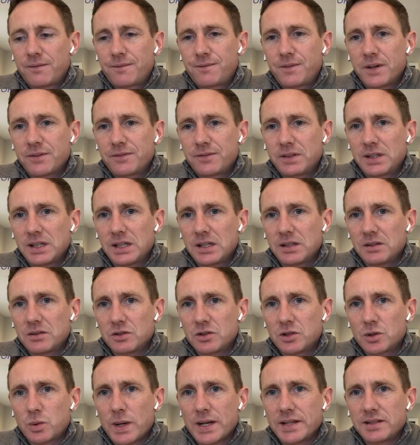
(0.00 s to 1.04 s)
15
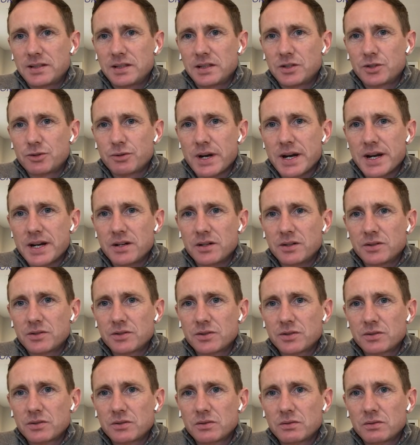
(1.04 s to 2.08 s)
to 20
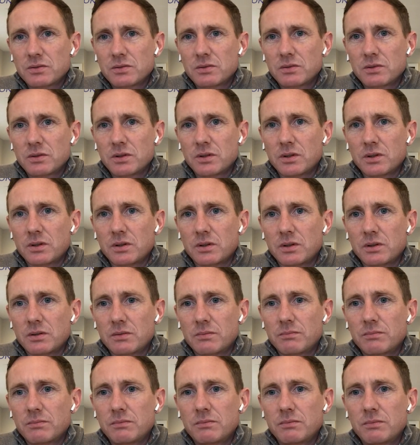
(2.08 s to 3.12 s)
trainers,
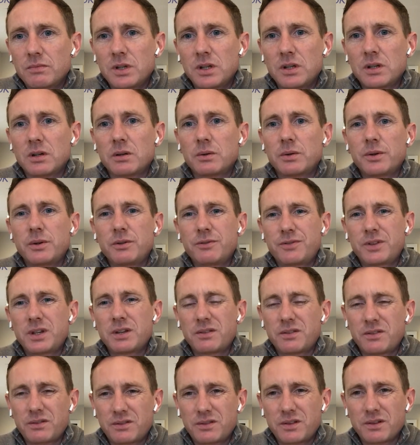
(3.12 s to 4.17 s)
you know,
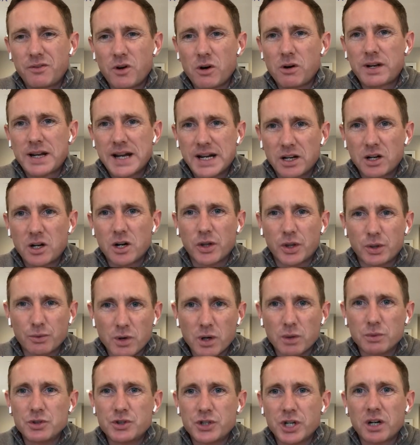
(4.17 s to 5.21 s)
they've all kind of got their
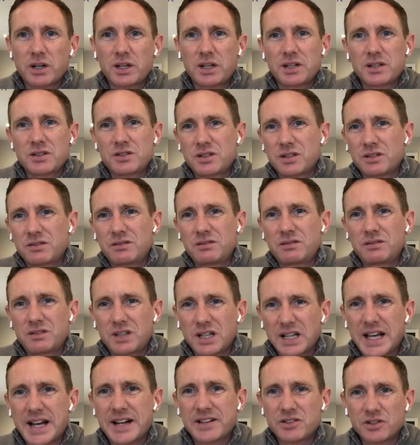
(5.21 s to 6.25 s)
own jockeys and
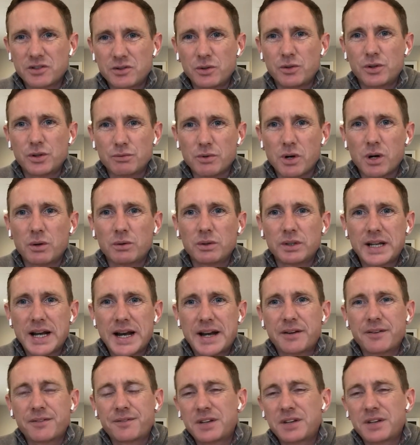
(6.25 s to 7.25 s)
they like to do their own kind of